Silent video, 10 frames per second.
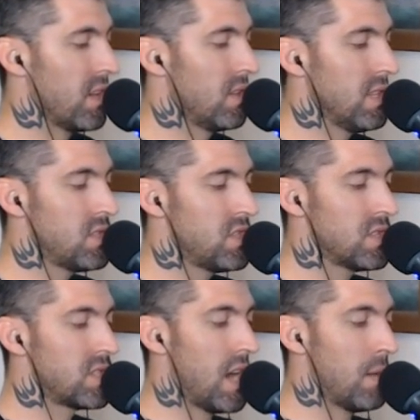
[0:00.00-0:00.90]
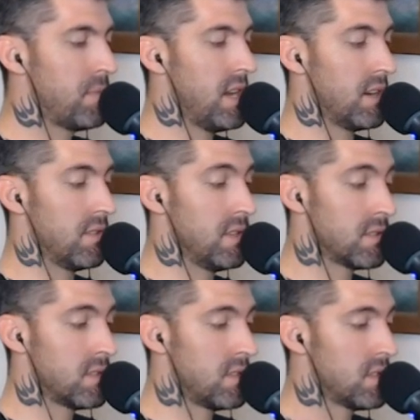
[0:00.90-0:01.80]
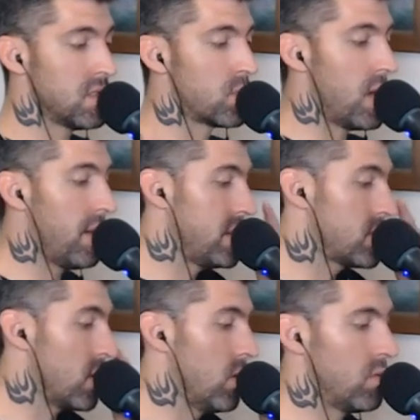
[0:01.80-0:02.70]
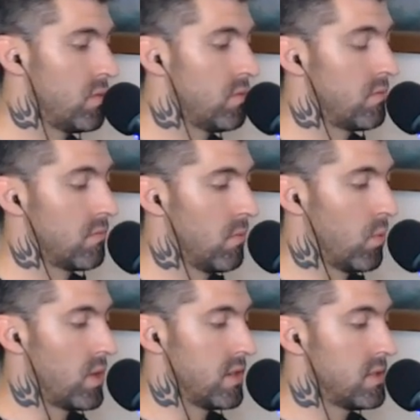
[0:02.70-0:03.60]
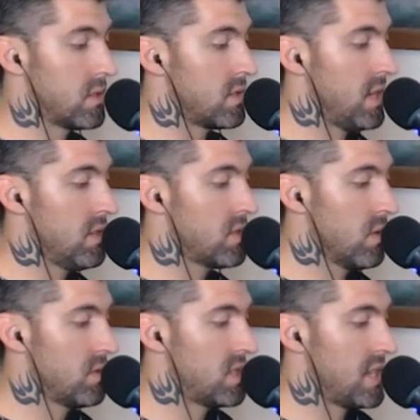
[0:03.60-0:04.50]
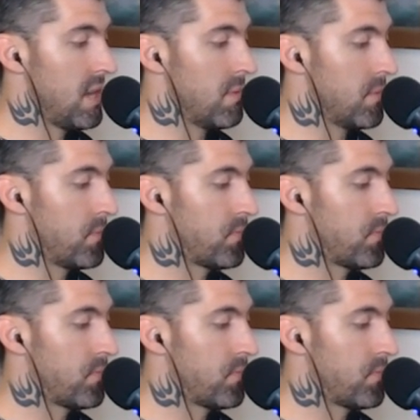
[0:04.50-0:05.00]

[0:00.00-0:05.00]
Let's just stop there. This is this is Ravi's own words. This is his own statement.